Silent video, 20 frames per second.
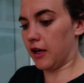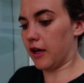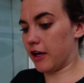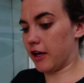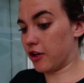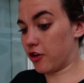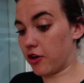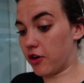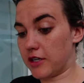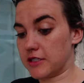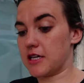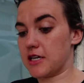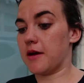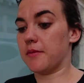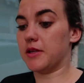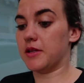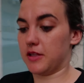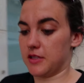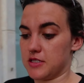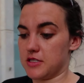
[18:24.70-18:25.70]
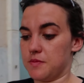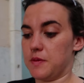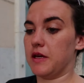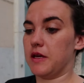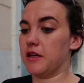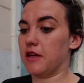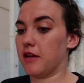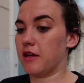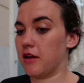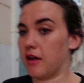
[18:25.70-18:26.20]
I had a great time in
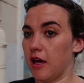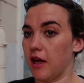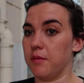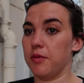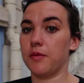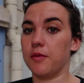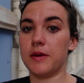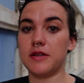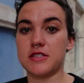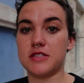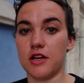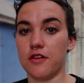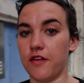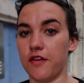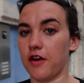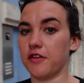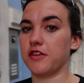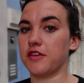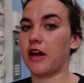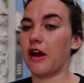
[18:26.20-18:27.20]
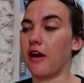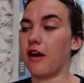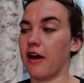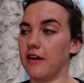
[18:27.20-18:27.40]
Lisbon. I put myself out there.